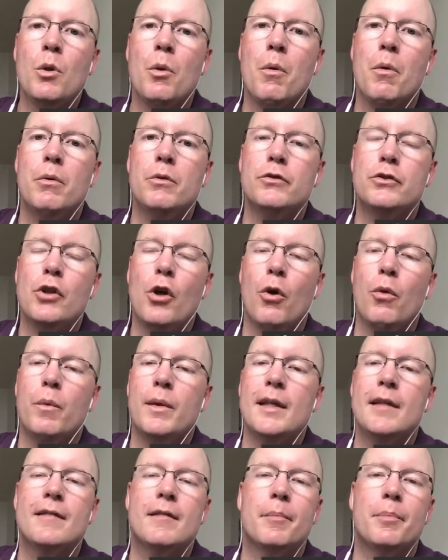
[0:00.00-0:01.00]
So
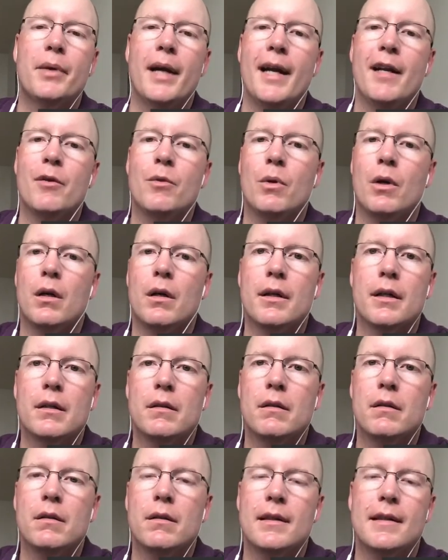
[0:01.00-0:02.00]
when it's a brand new
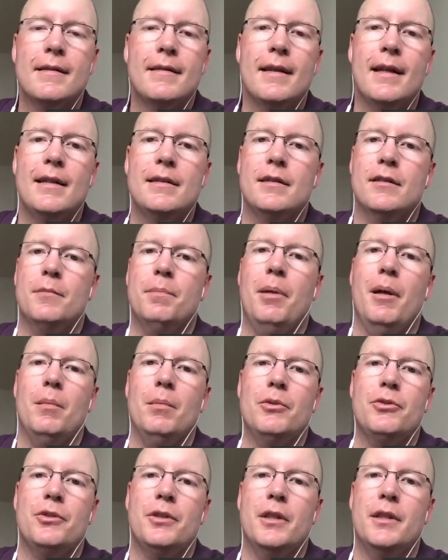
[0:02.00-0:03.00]
article, let's say I just
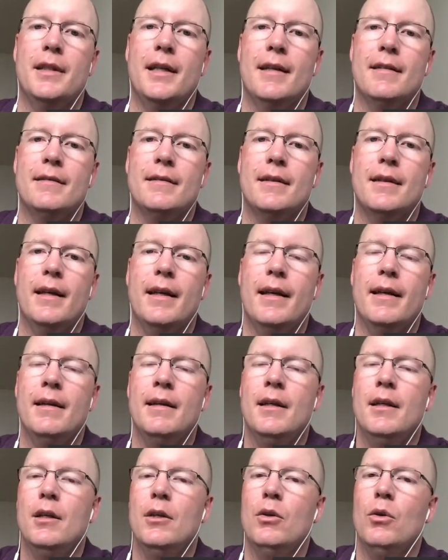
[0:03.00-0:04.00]
published it yesterday
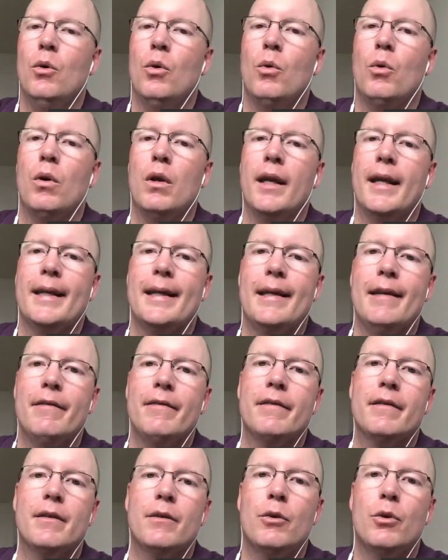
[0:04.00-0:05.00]
or like
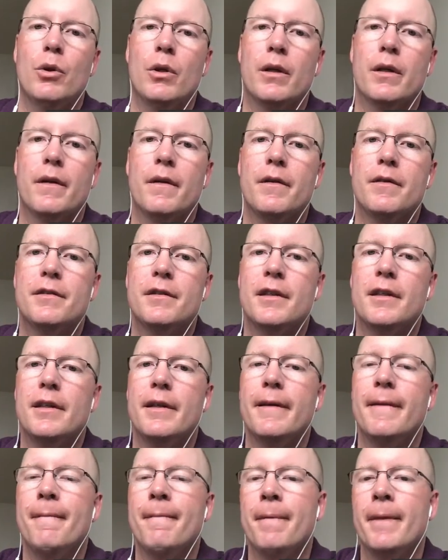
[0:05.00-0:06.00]
even earlier this
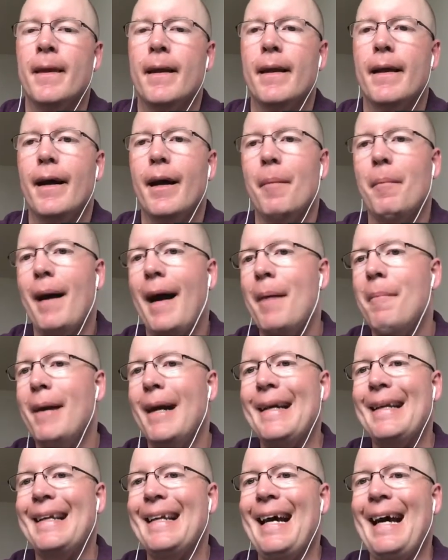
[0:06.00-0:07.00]
year, I
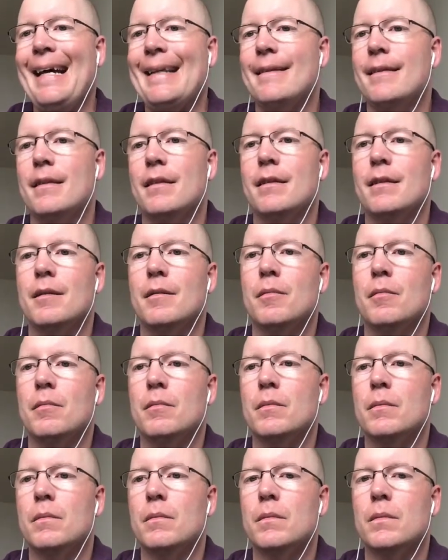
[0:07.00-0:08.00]
might not
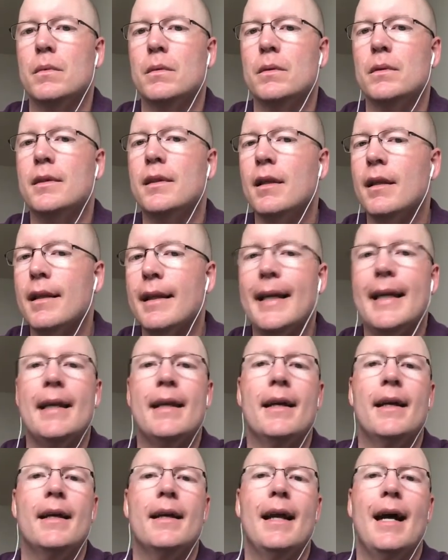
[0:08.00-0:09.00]
delete
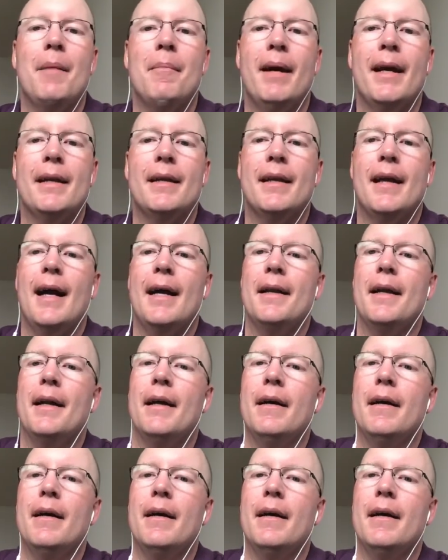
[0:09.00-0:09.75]
it. I might not